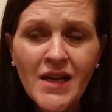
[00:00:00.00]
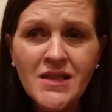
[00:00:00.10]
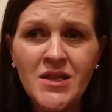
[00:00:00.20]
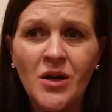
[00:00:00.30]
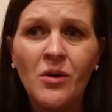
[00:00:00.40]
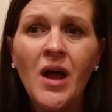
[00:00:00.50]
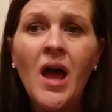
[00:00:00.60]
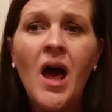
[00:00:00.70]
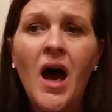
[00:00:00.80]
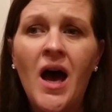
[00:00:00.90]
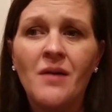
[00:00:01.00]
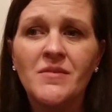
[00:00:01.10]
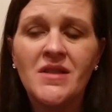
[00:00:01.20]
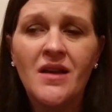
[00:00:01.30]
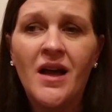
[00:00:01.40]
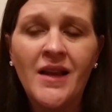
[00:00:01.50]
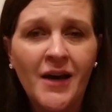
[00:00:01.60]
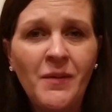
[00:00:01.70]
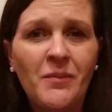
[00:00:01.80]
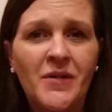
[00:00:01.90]
And so a
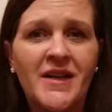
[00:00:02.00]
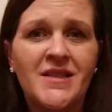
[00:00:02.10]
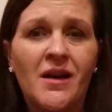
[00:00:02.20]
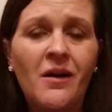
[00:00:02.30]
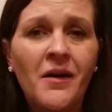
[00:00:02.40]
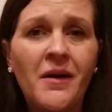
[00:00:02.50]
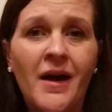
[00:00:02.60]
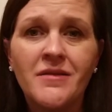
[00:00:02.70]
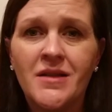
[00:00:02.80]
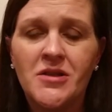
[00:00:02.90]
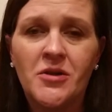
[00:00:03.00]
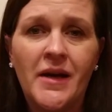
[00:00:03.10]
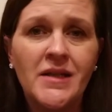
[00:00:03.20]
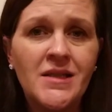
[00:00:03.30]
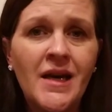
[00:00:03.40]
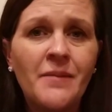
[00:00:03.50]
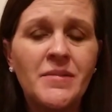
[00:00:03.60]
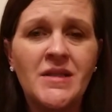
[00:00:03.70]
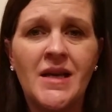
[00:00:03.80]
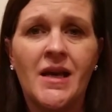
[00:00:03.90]
lot of people had said, oh, you have such great
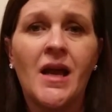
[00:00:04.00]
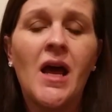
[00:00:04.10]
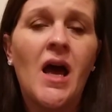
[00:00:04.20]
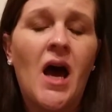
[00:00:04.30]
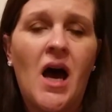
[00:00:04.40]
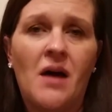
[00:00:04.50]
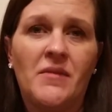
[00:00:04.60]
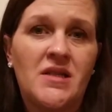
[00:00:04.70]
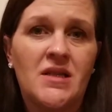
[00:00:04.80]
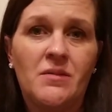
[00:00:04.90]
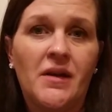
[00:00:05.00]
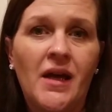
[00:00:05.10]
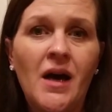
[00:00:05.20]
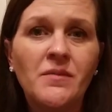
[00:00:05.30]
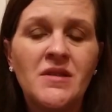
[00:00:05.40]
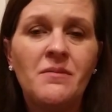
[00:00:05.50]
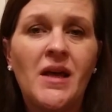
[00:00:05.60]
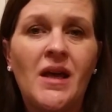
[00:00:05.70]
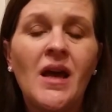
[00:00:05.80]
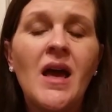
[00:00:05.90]
tips, and this has really helped
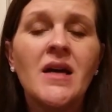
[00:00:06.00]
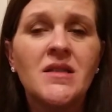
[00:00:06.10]
me.